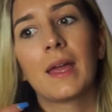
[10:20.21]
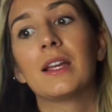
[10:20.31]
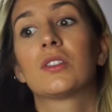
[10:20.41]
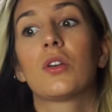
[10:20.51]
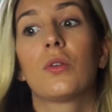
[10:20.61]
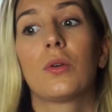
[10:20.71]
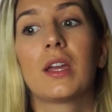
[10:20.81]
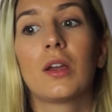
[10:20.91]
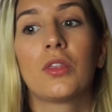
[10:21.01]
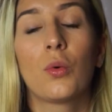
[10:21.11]
And
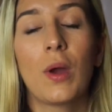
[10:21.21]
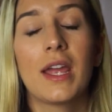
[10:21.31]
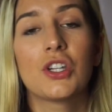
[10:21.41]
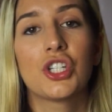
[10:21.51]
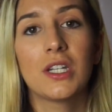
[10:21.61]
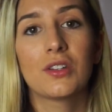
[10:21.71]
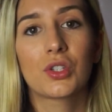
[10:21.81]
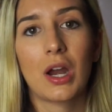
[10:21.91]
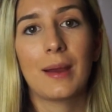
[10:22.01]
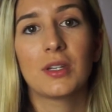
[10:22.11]
so the way she
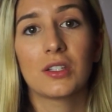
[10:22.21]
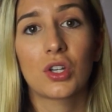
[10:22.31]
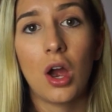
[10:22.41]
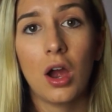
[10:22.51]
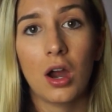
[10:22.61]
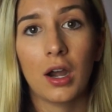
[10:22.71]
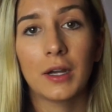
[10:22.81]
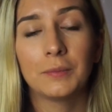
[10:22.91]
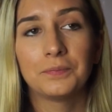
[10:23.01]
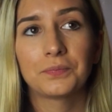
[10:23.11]
described his
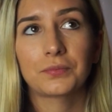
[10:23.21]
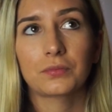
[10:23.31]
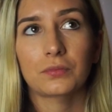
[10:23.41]
car,